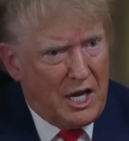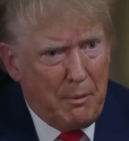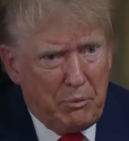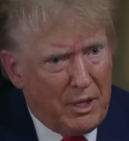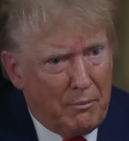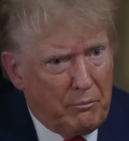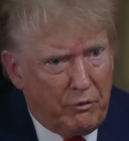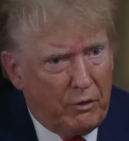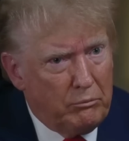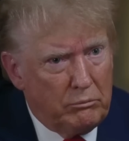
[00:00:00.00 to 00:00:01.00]
kept them
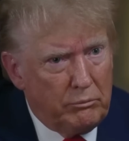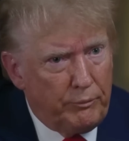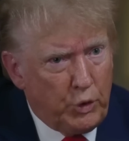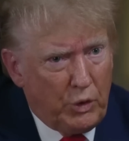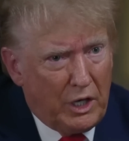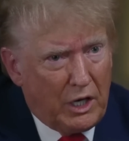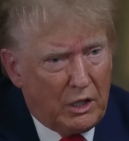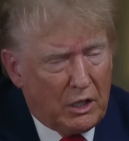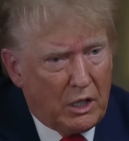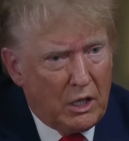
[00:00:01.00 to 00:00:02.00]
from doing
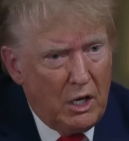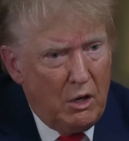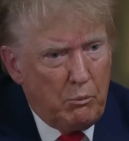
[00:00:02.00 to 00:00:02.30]
anything.